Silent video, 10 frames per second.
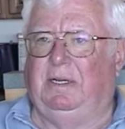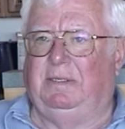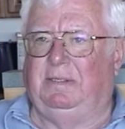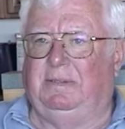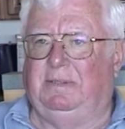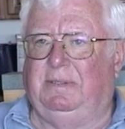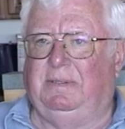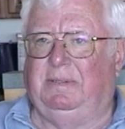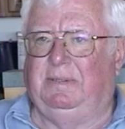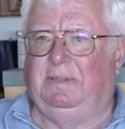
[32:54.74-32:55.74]
Ladonis'
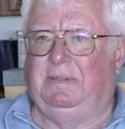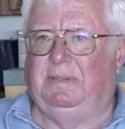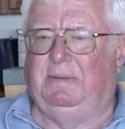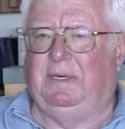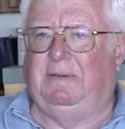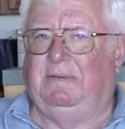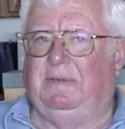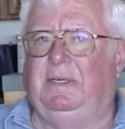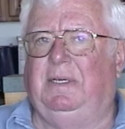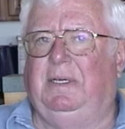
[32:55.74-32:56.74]
wife,
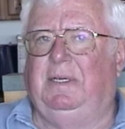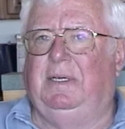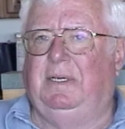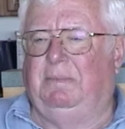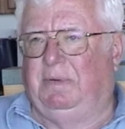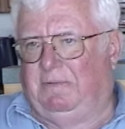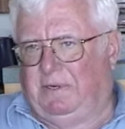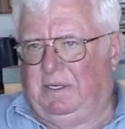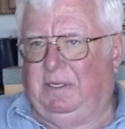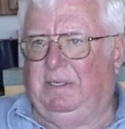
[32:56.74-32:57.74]
and
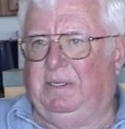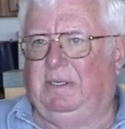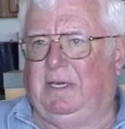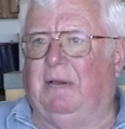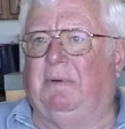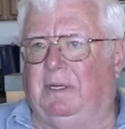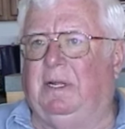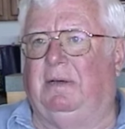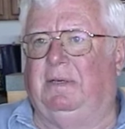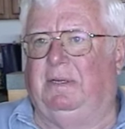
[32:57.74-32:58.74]
Beverly
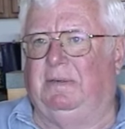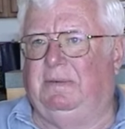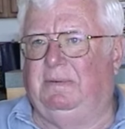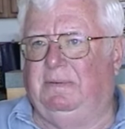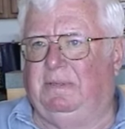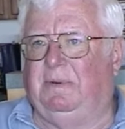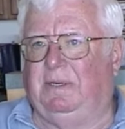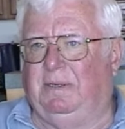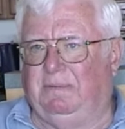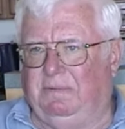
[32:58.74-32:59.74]
Cantwell now, you know,
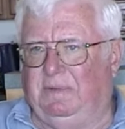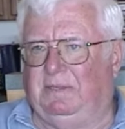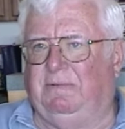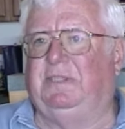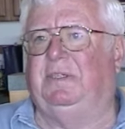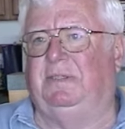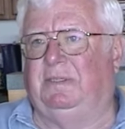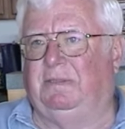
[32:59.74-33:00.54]
well, you know, that's Richie's